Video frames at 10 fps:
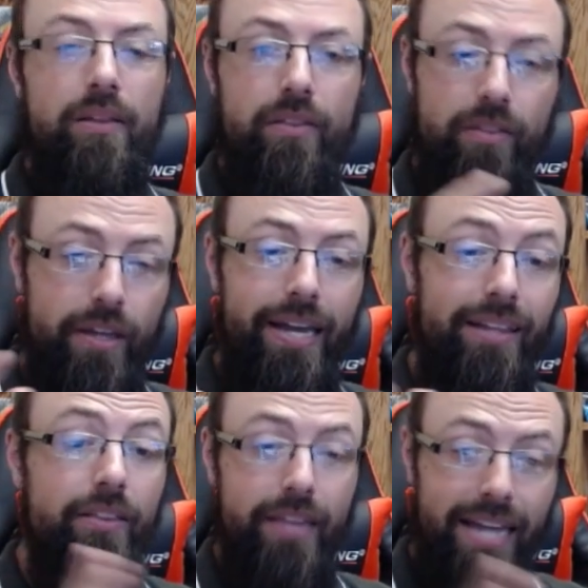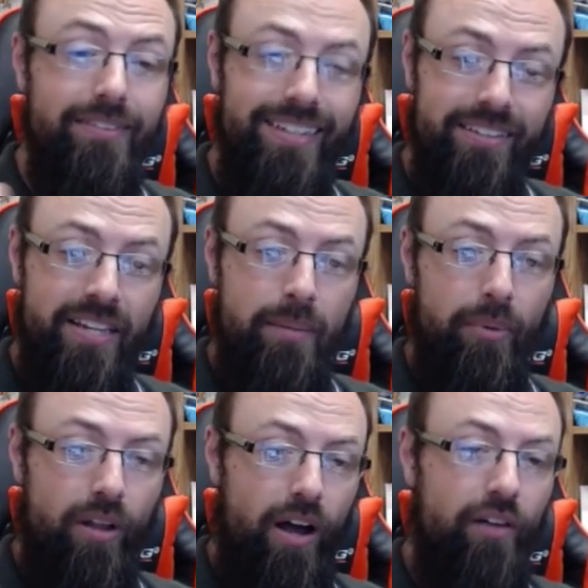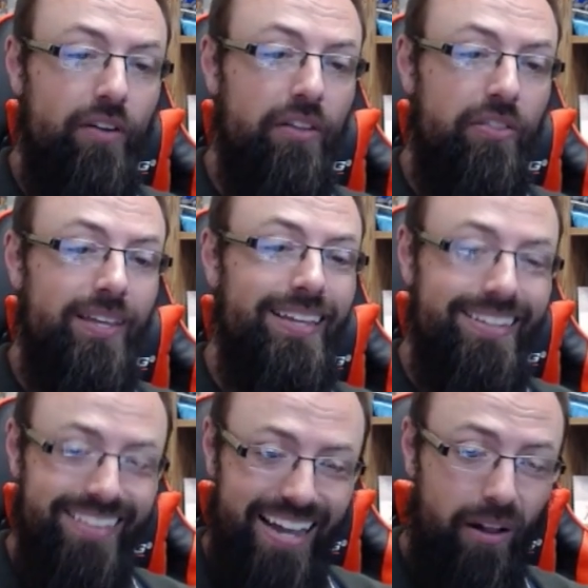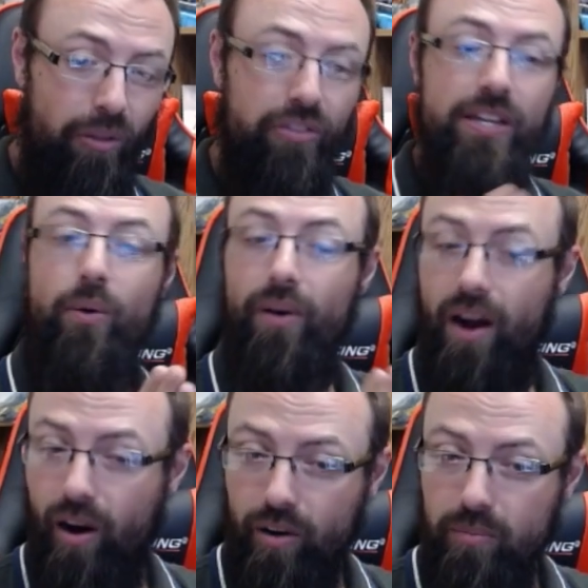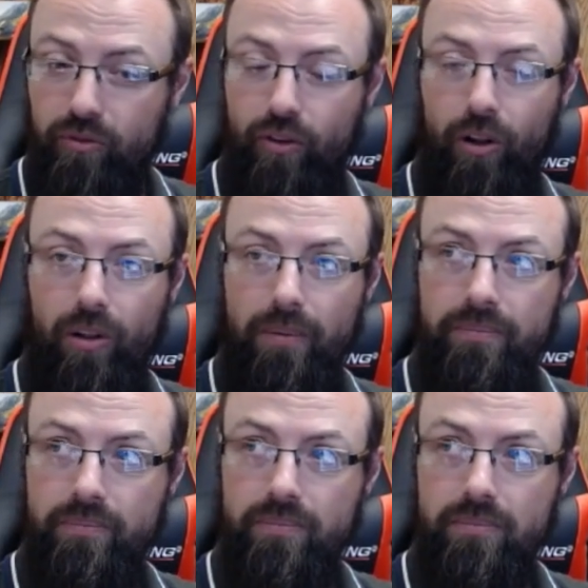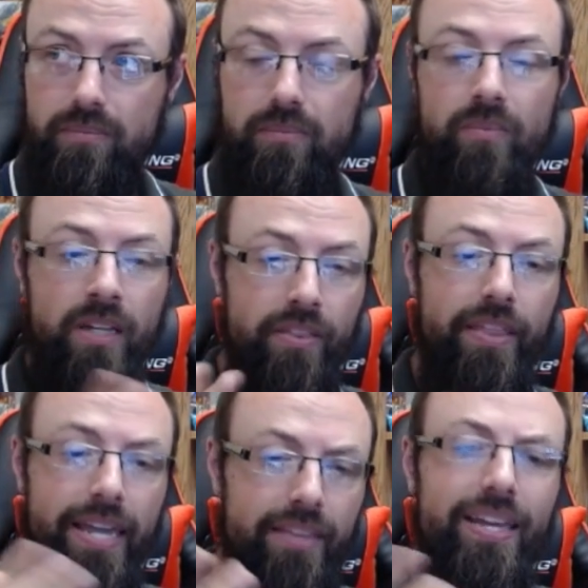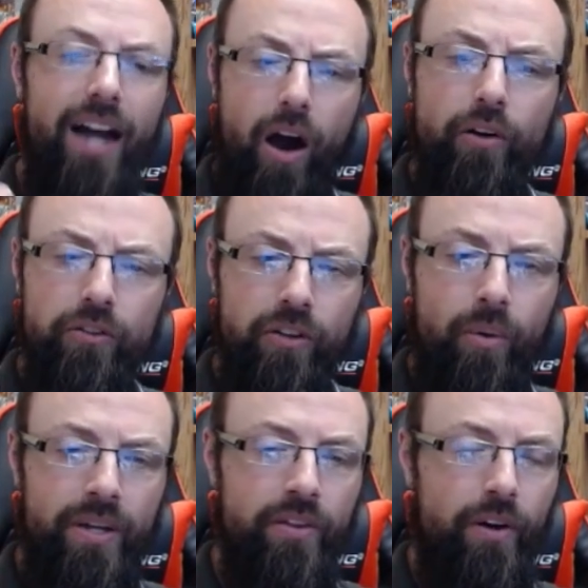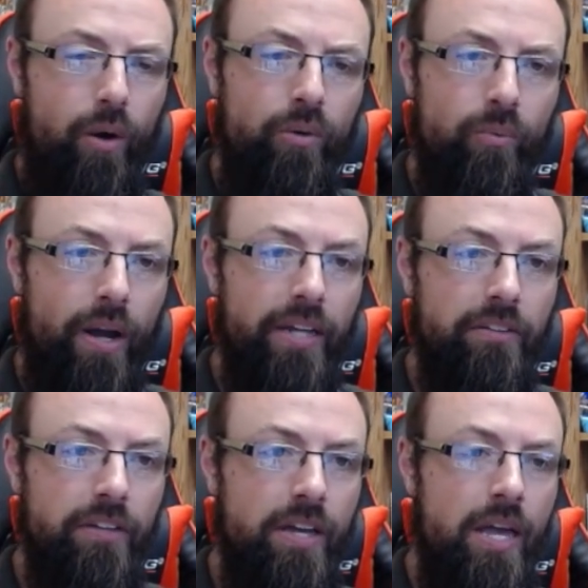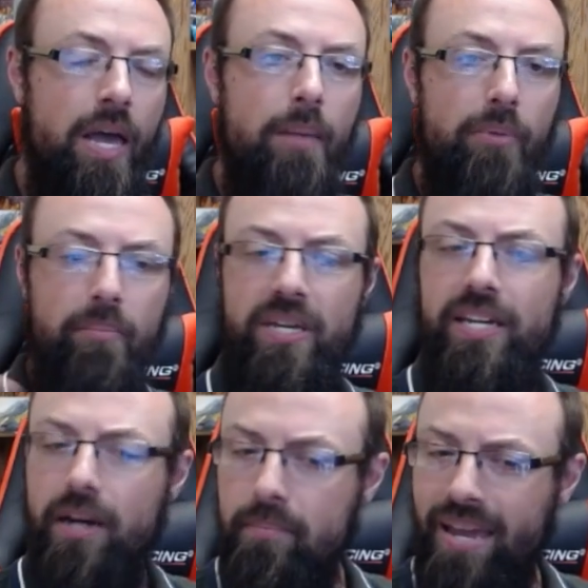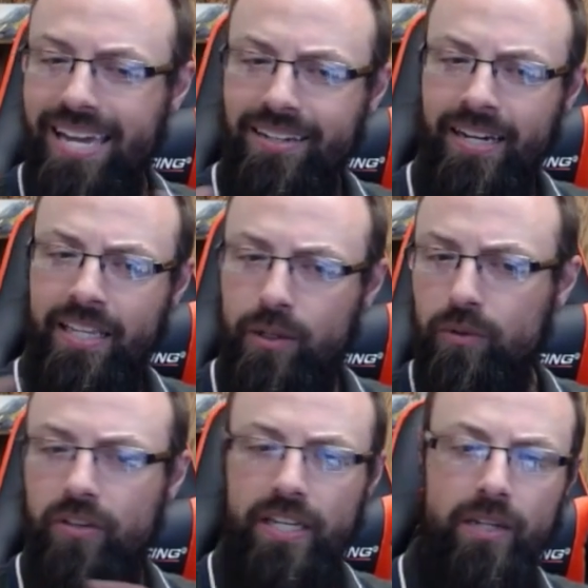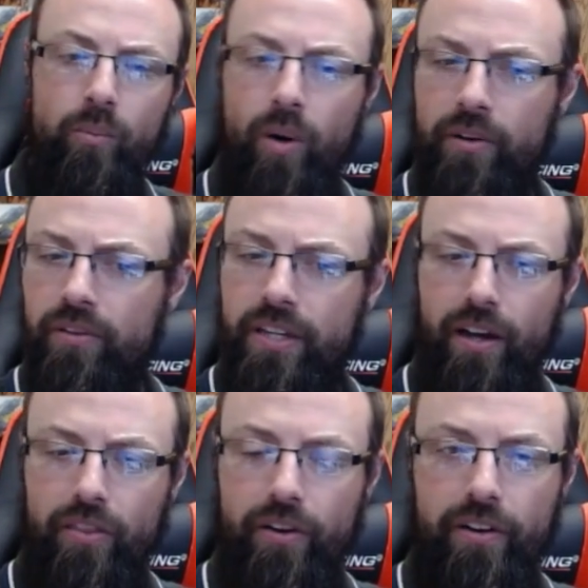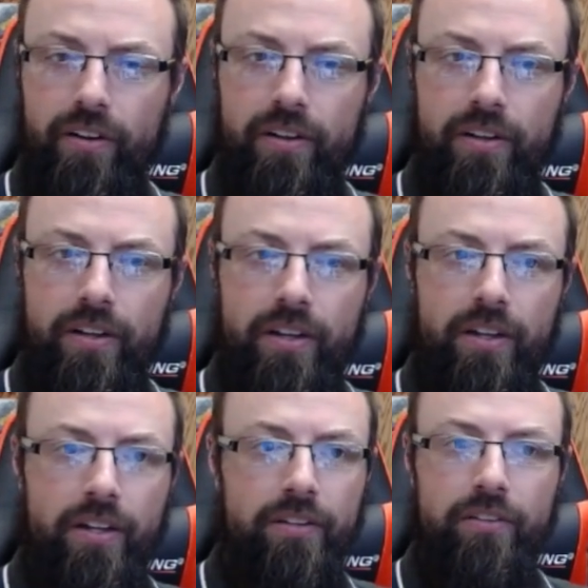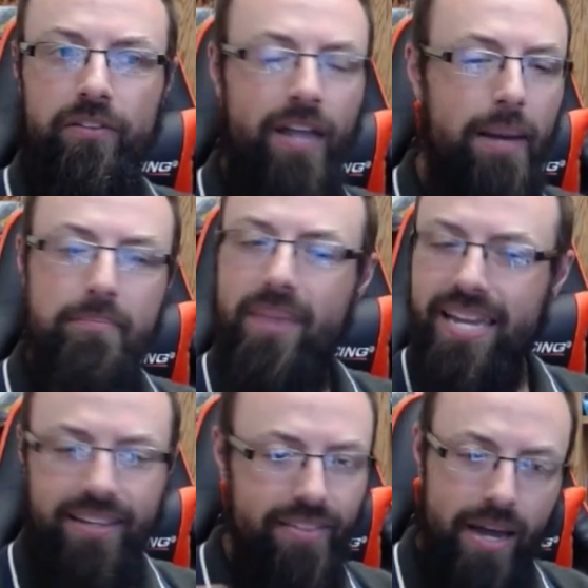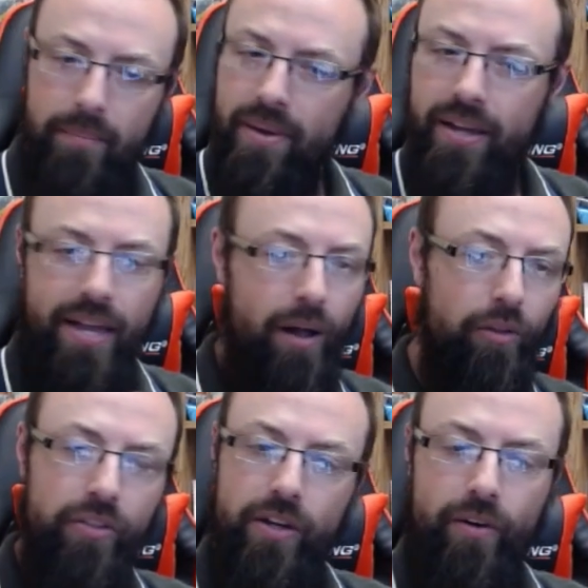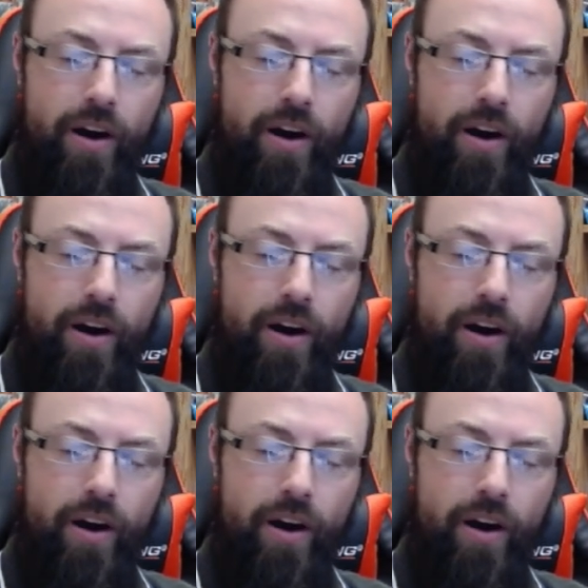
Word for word: That, that's an example of a thing that is healthy or harmful. They, they are so in their own right, but me commanding you to eat one or the other does not make them healthy or